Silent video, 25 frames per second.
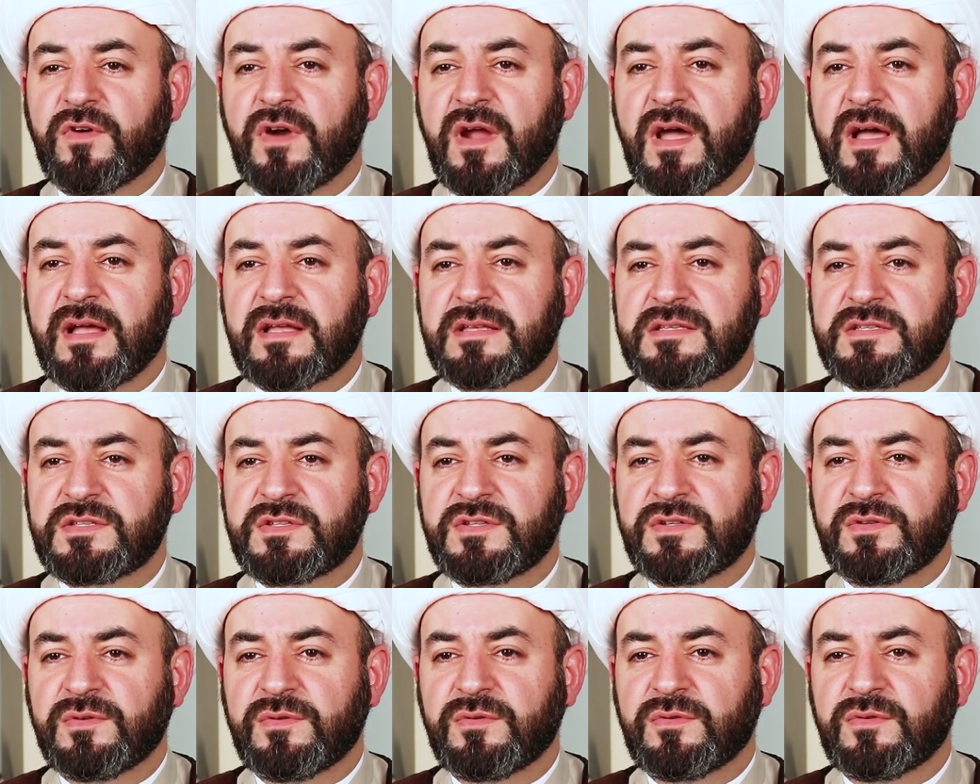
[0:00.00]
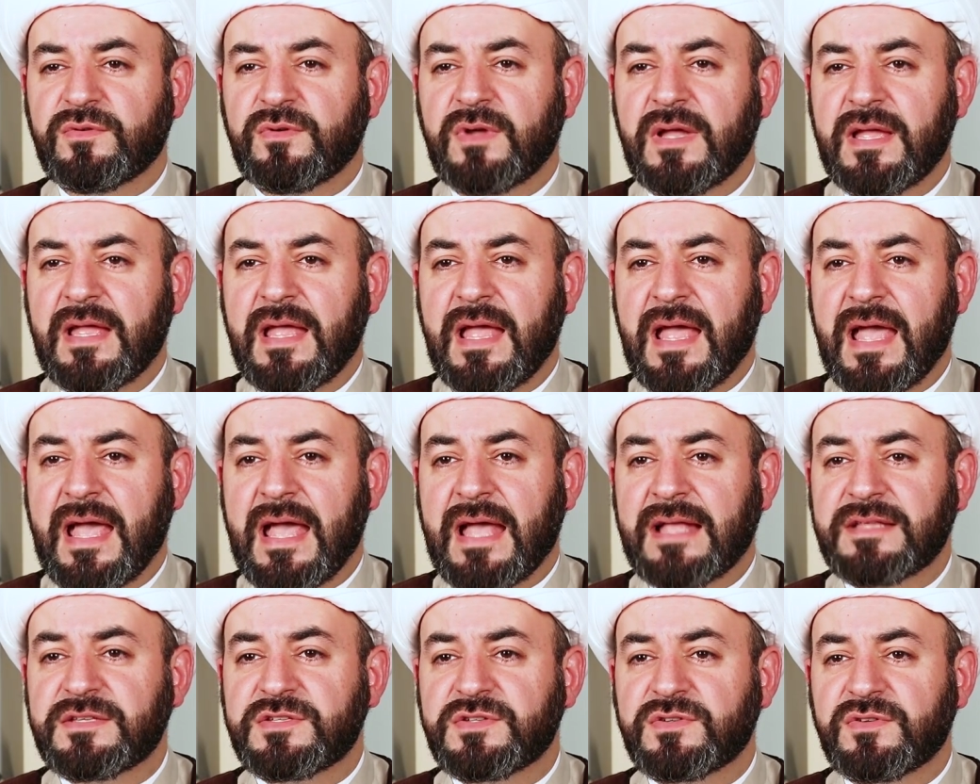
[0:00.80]
for us to
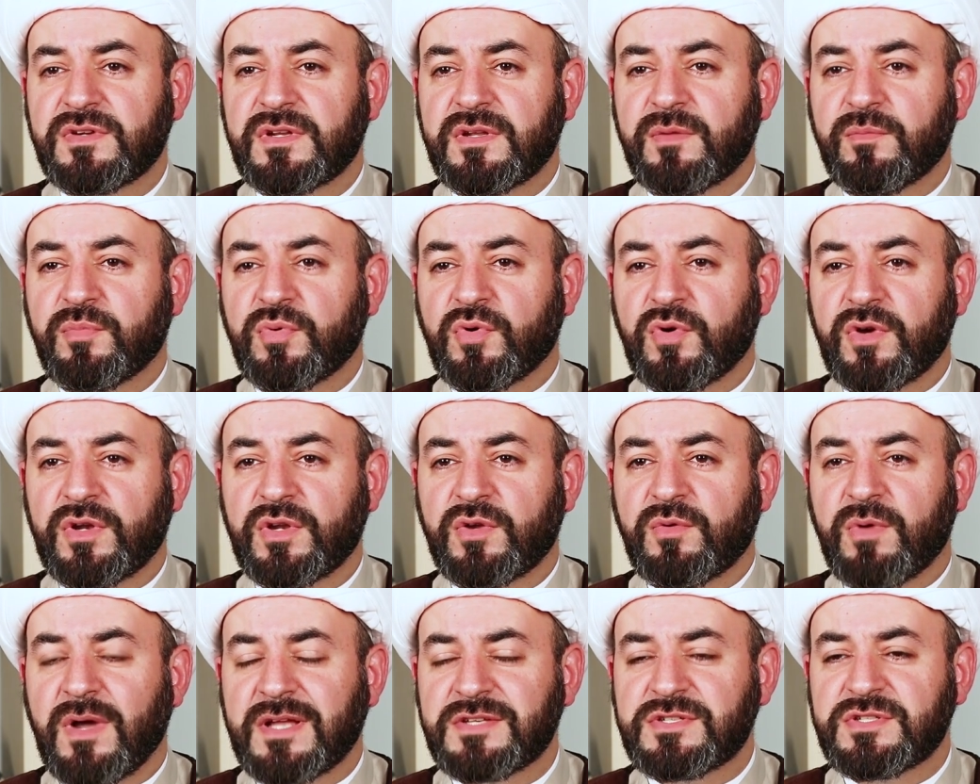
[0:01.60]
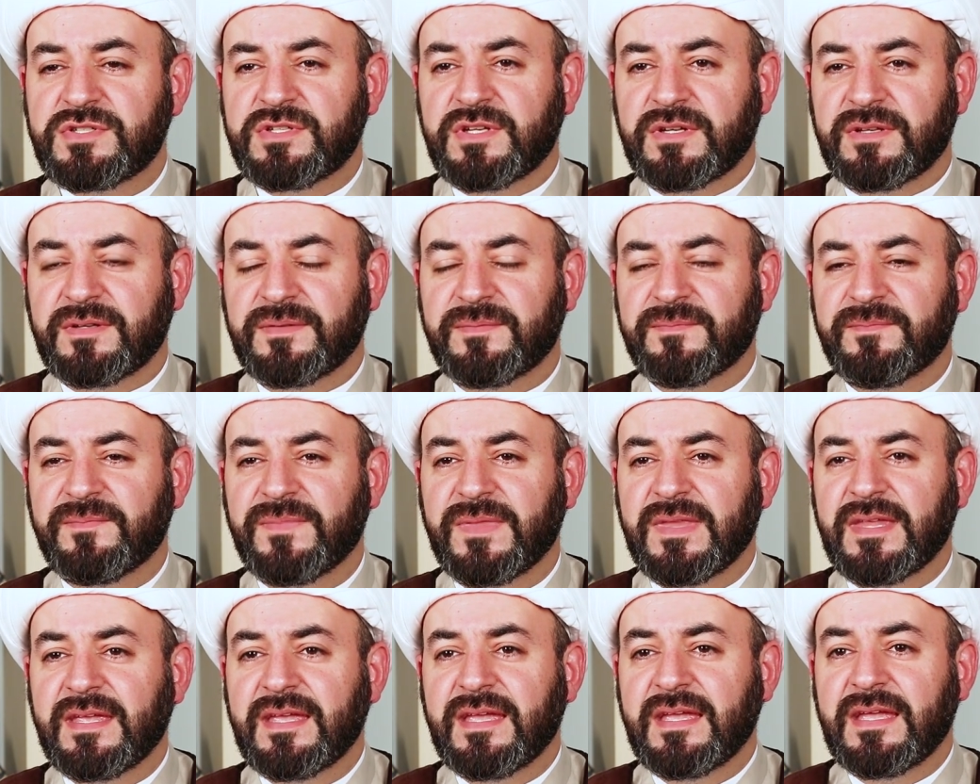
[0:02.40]
answer an important question.
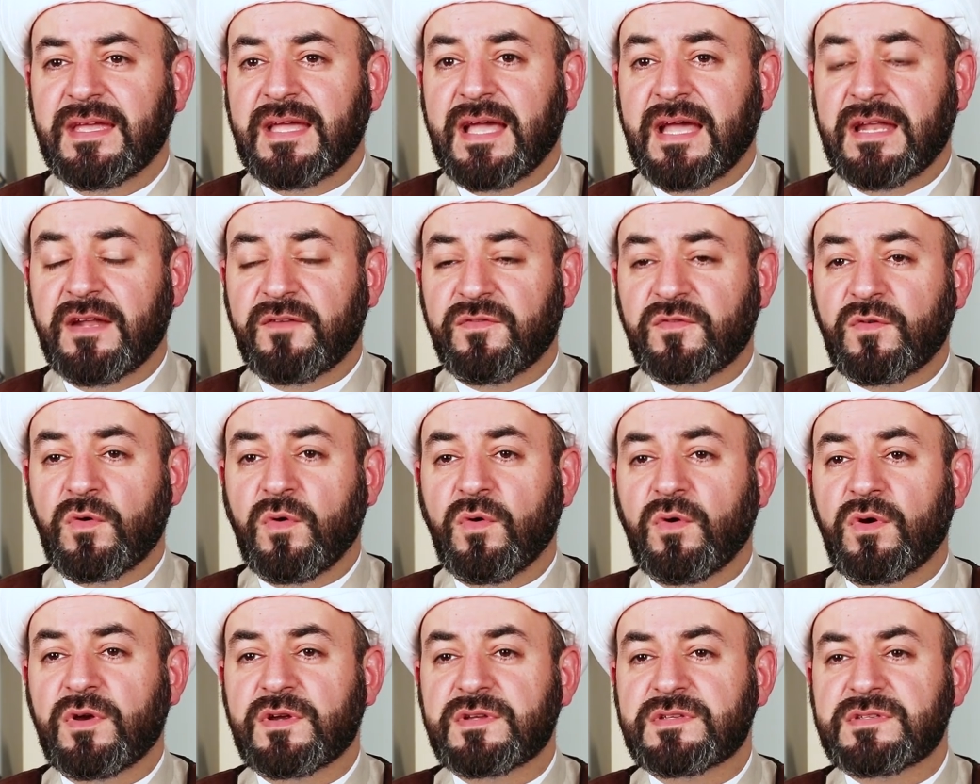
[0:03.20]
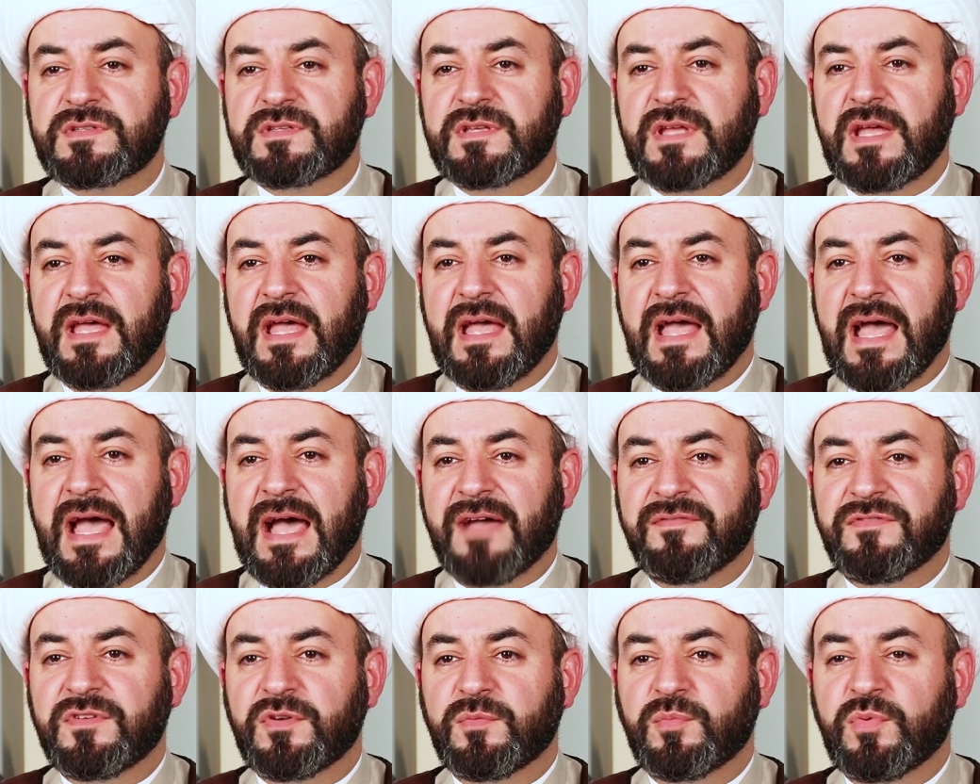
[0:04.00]
And of course,
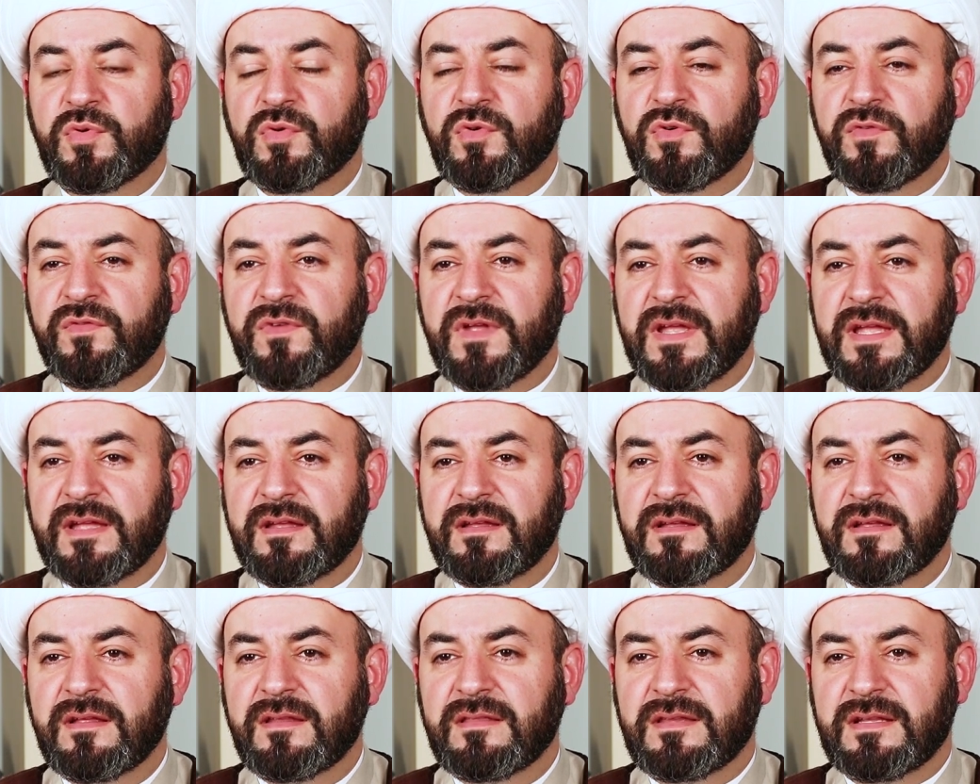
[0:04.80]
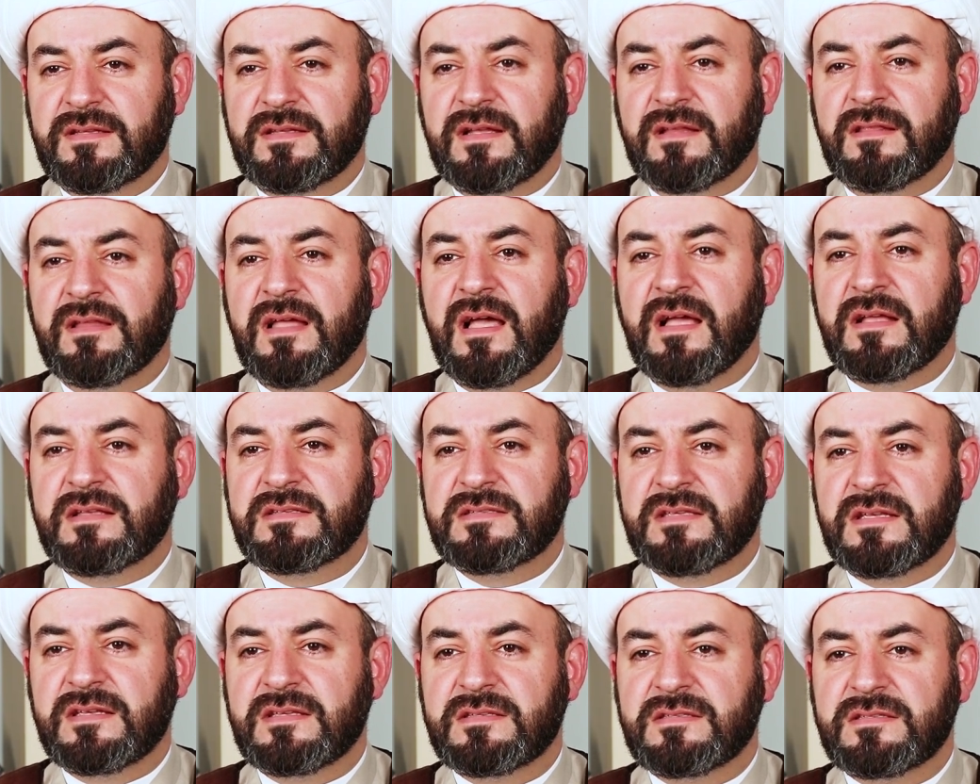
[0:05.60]
after proving that Allah
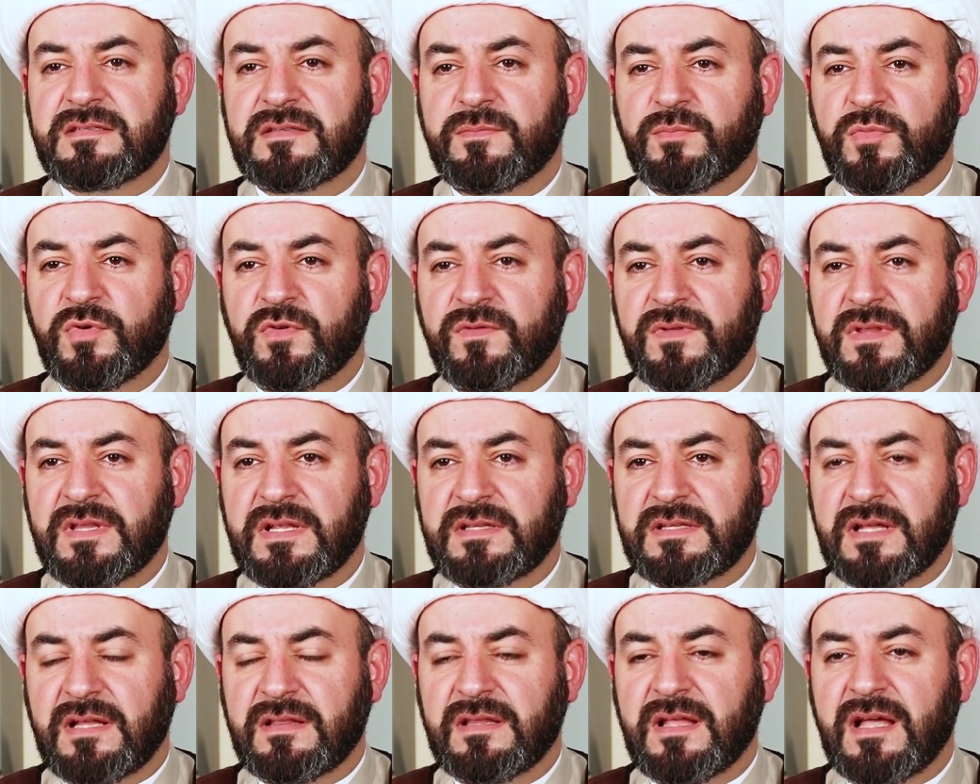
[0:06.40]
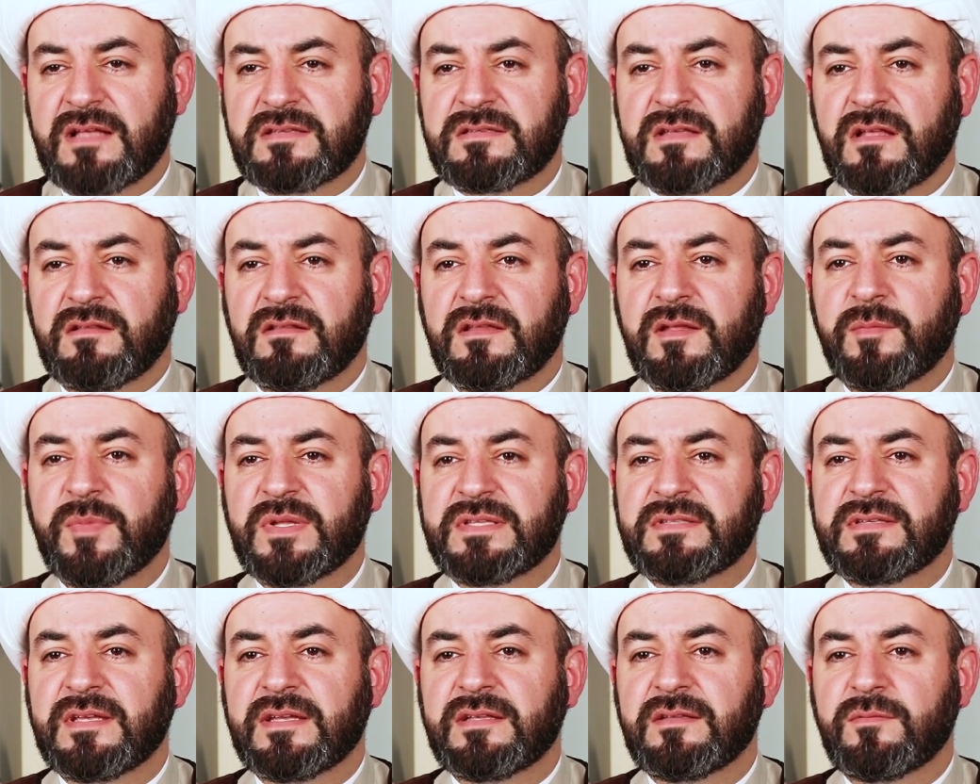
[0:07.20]
exists, proving that Allah is
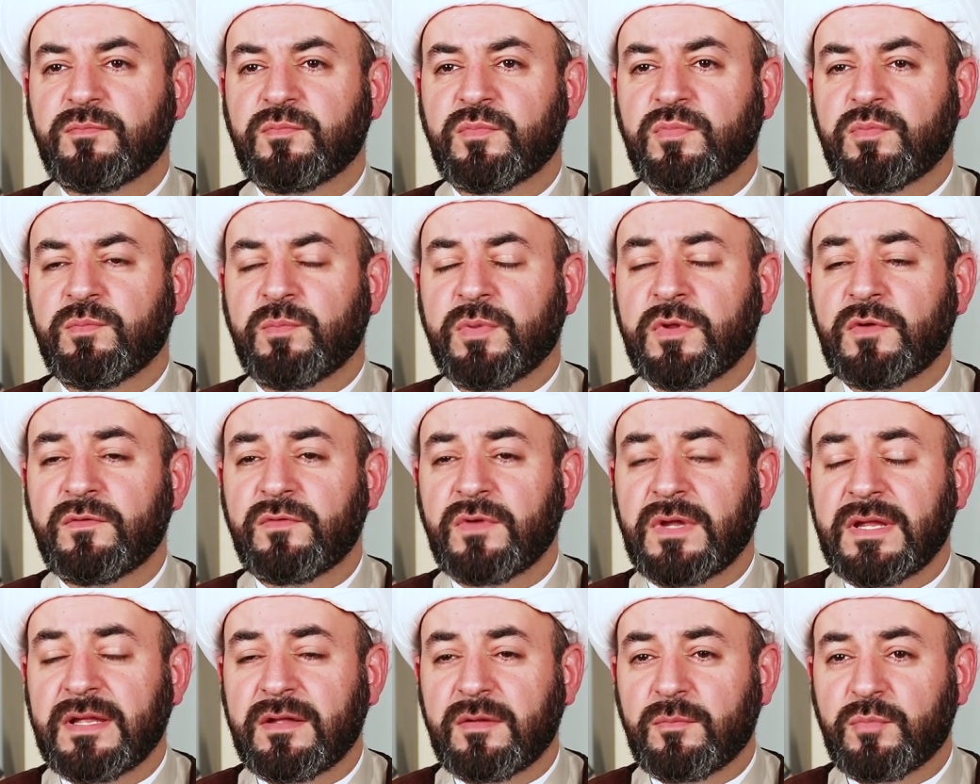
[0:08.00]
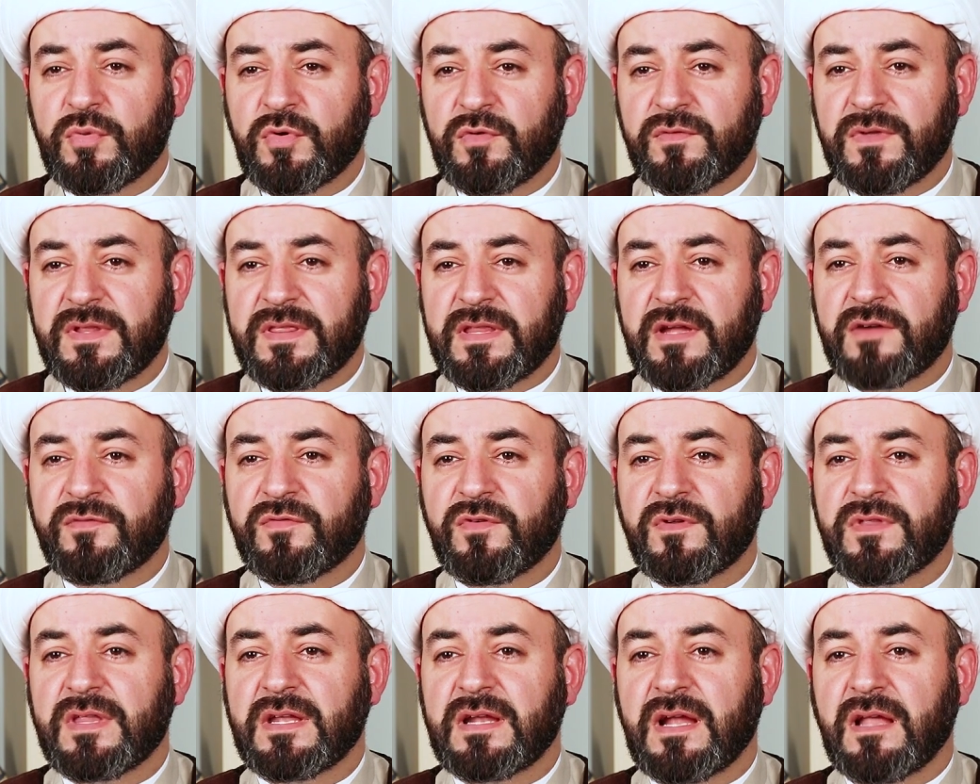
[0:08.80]
unlimited, proving
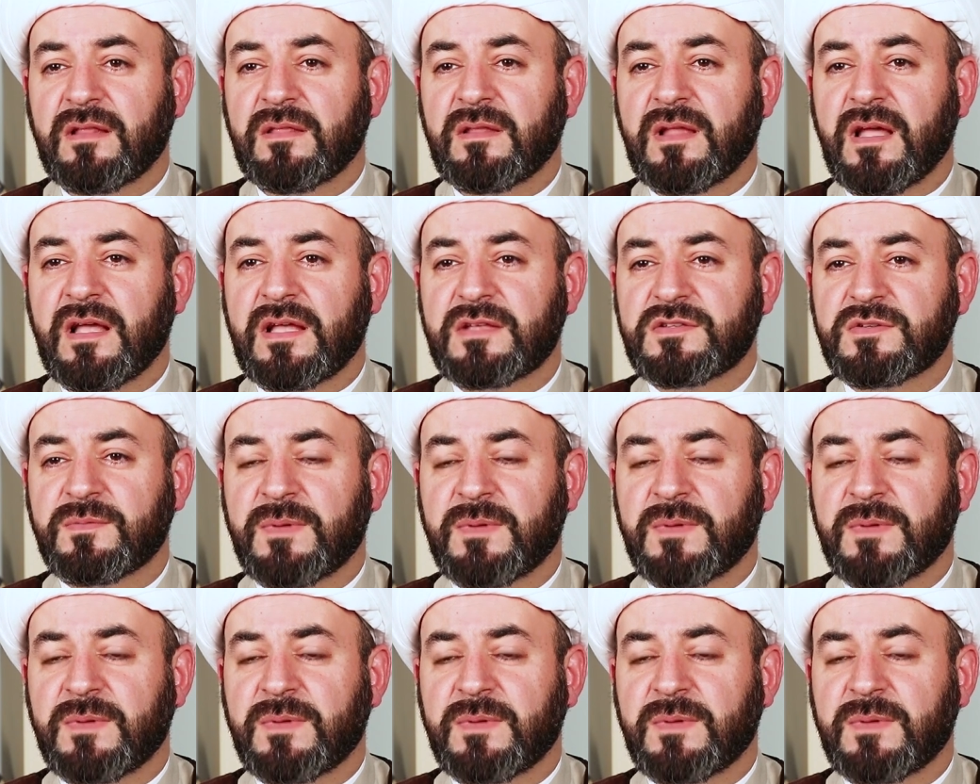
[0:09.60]
therefore that Allah